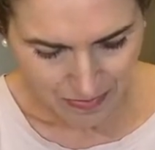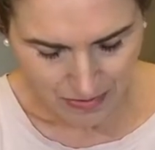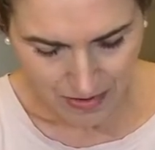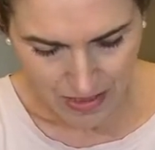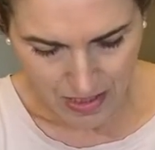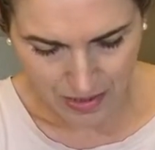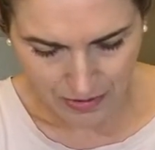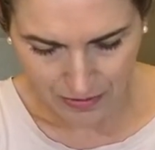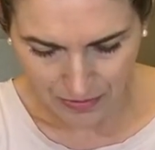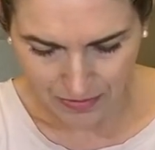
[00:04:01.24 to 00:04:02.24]

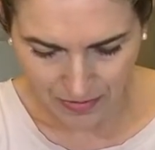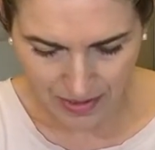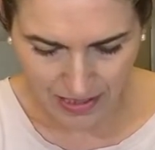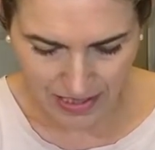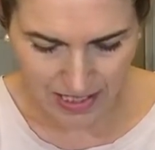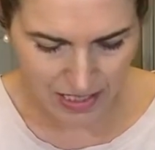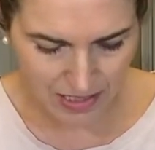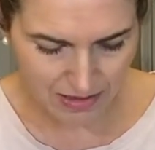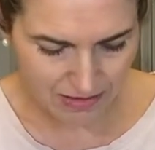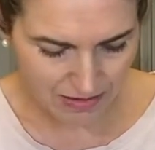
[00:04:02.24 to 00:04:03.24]
So
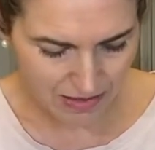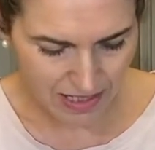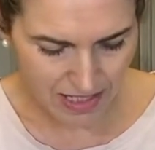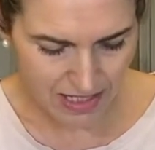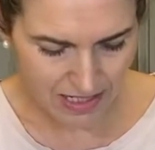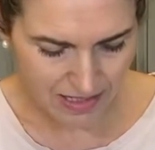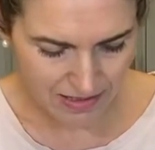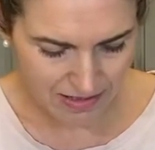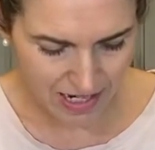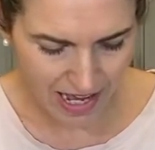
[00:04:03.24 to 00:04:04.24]
it's
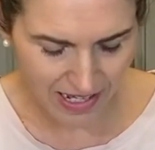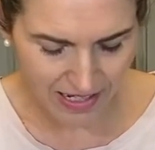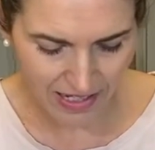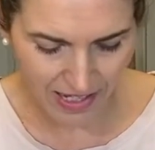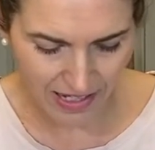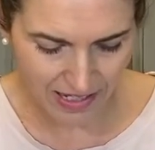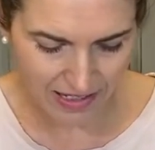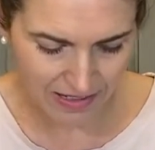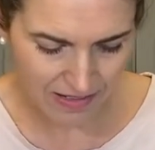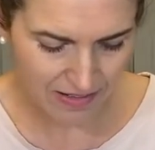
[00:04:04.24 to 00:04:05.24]
not a